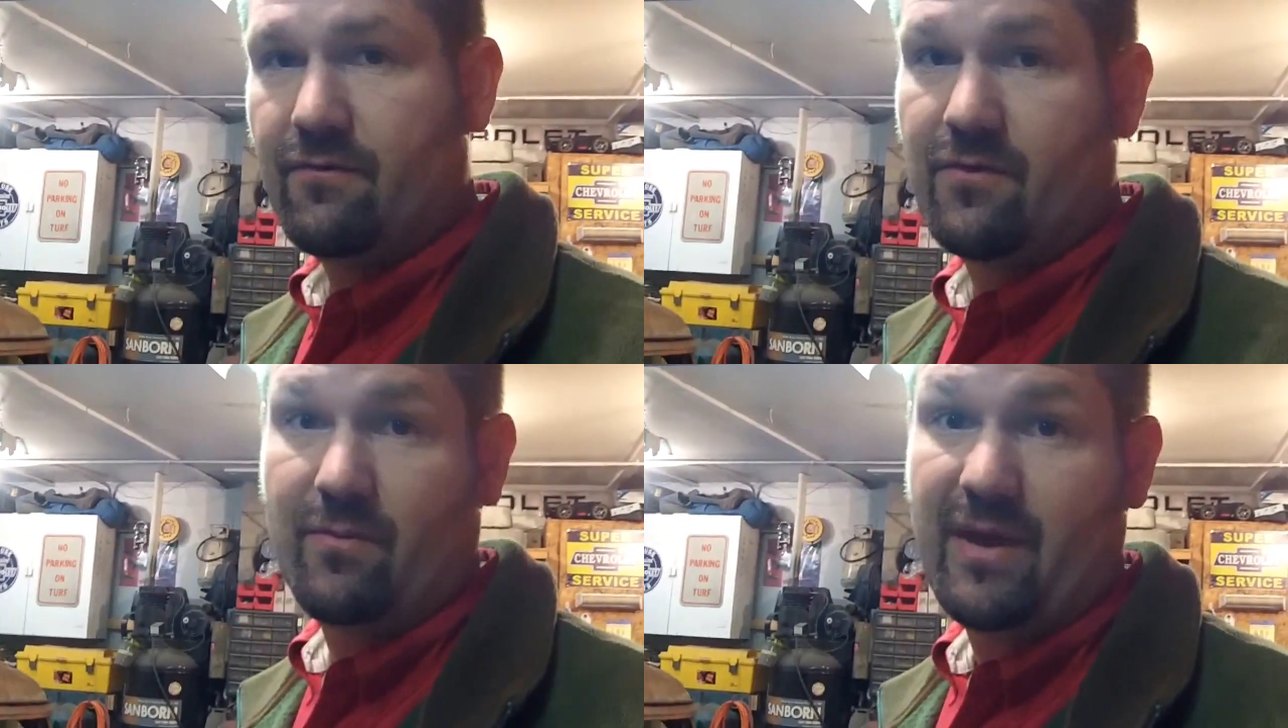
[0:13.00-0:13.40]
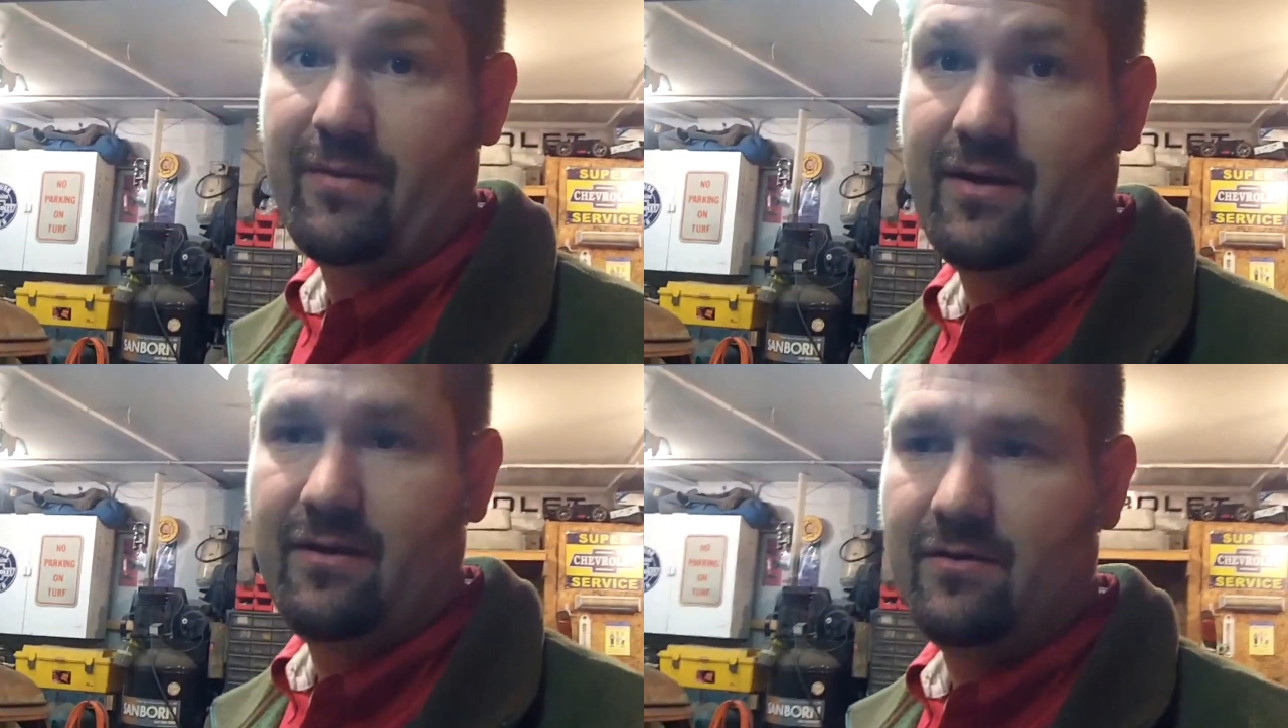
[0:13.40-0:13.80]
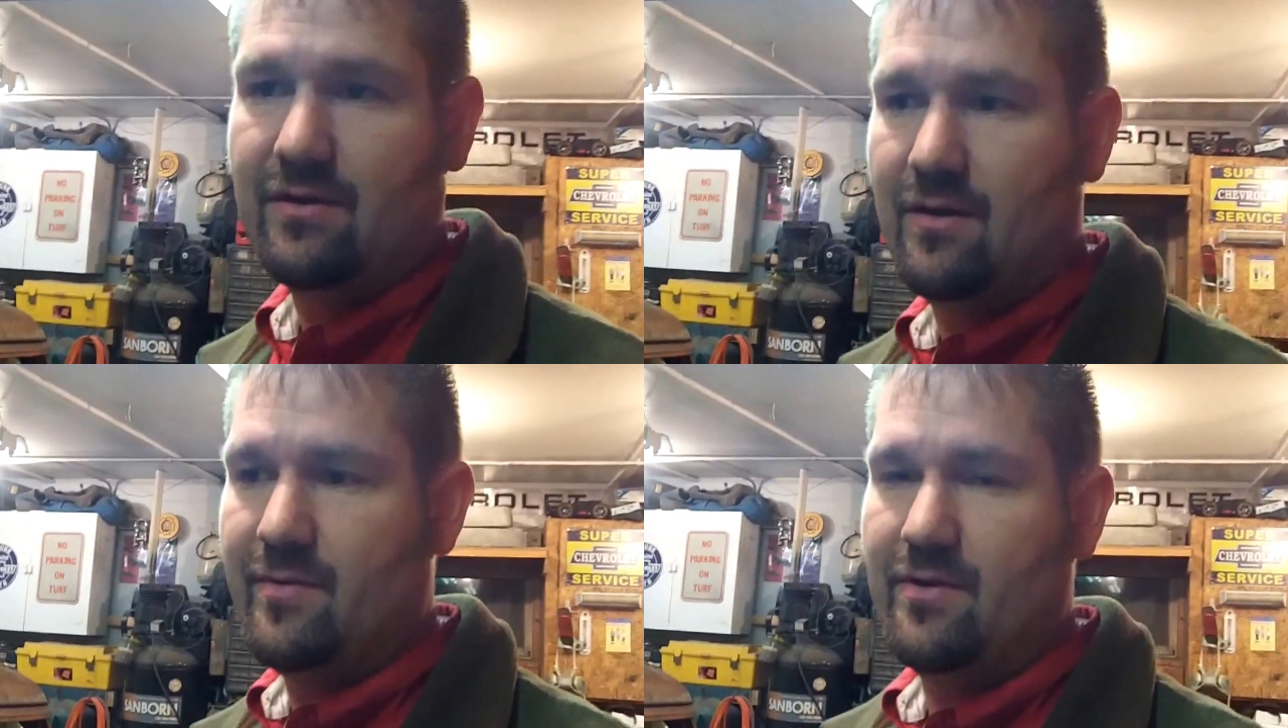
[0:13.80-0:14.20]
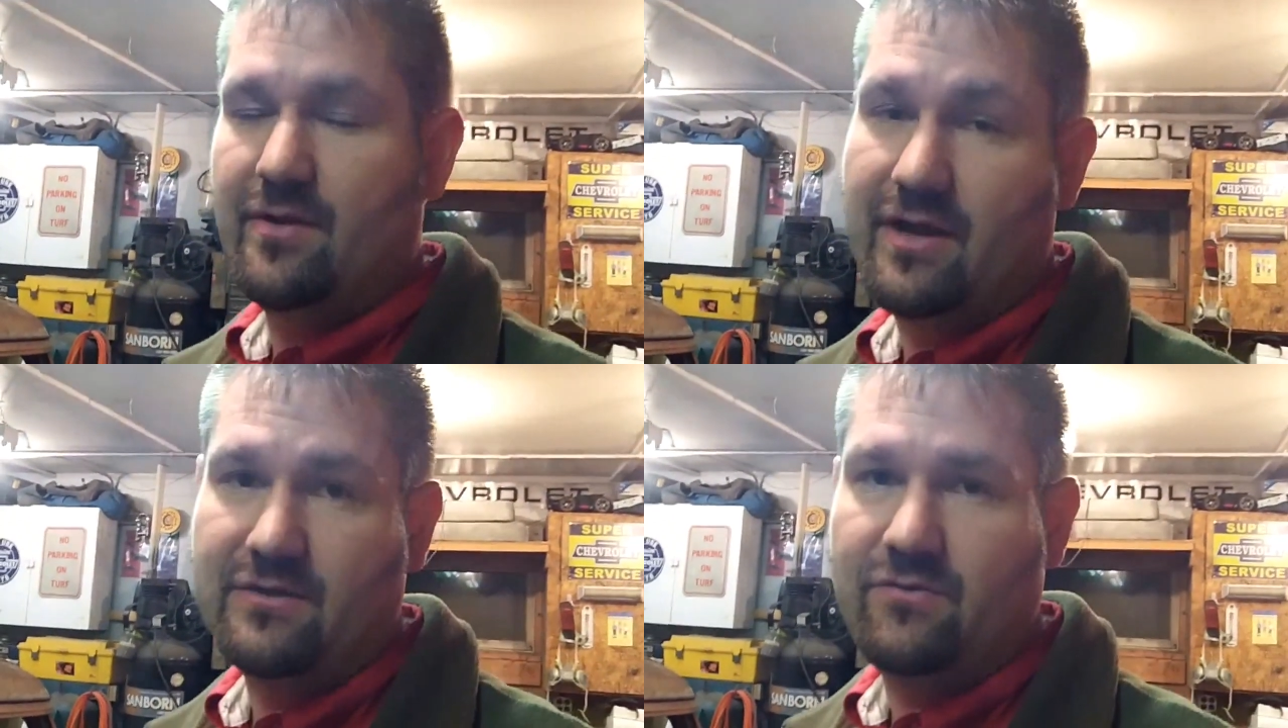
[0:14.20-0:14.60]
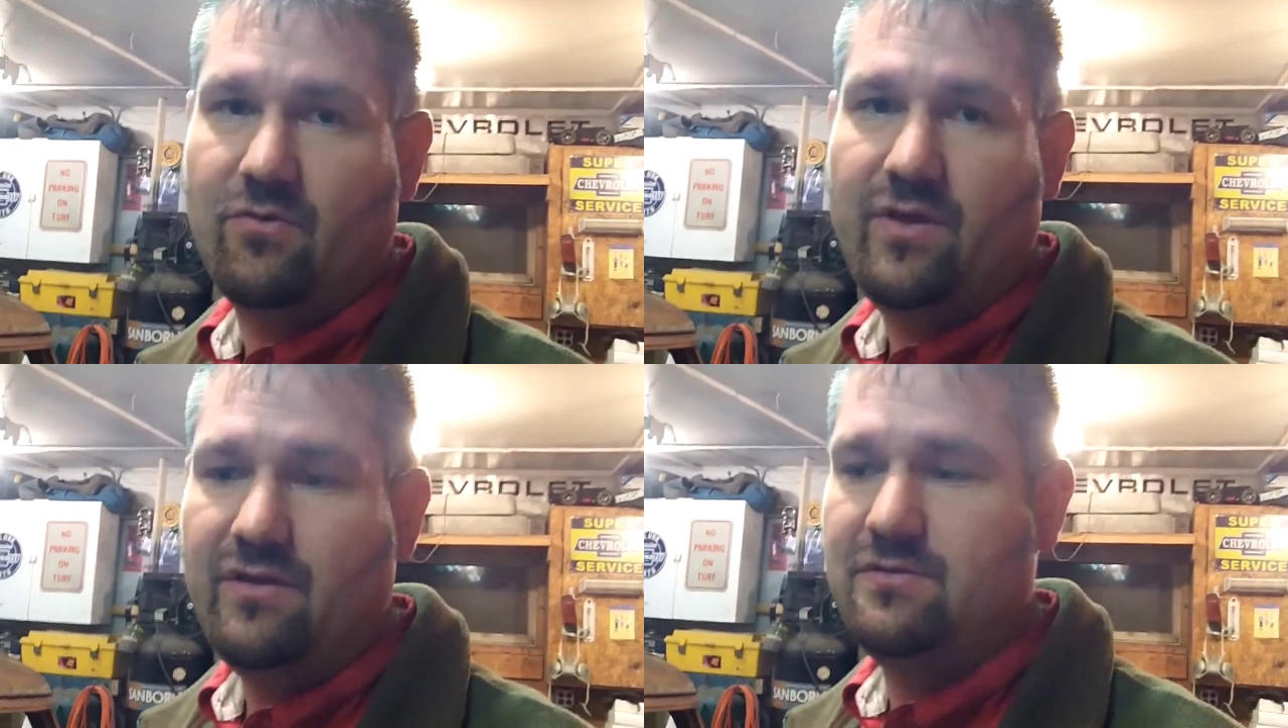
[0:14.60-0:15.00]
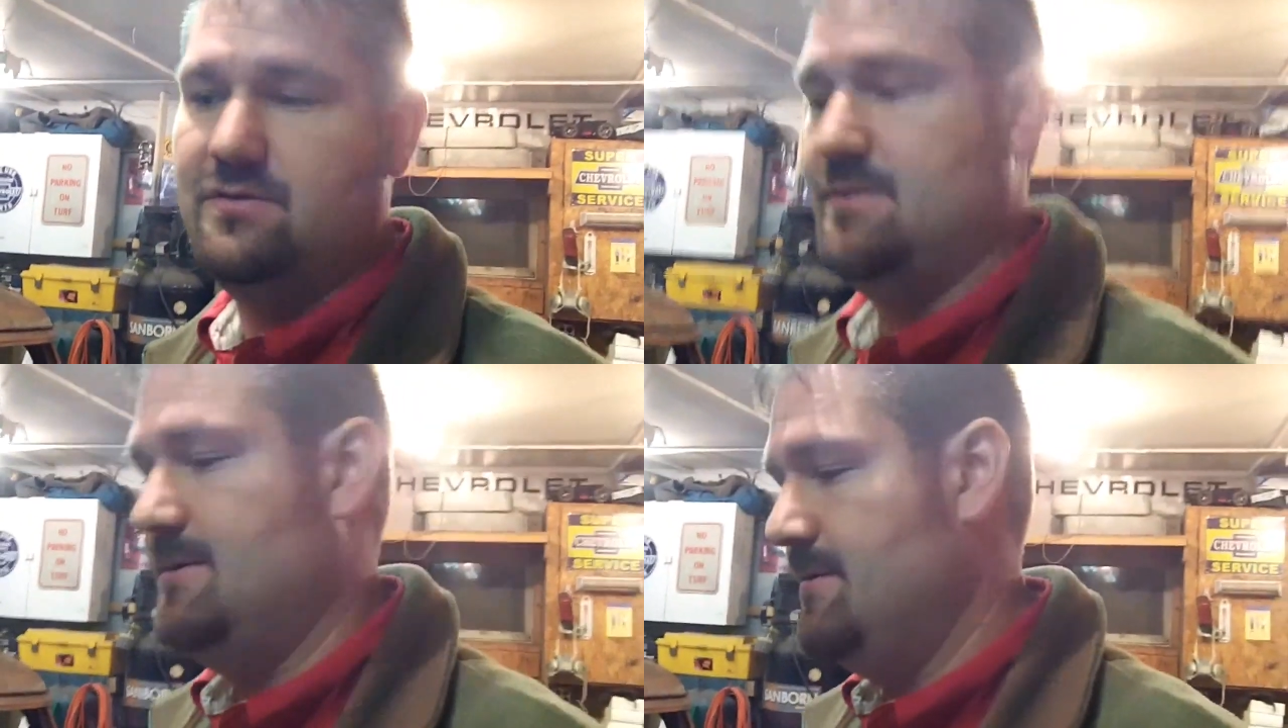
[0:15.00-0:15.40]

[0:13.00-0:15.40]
for the baby to come here in the next few weeks.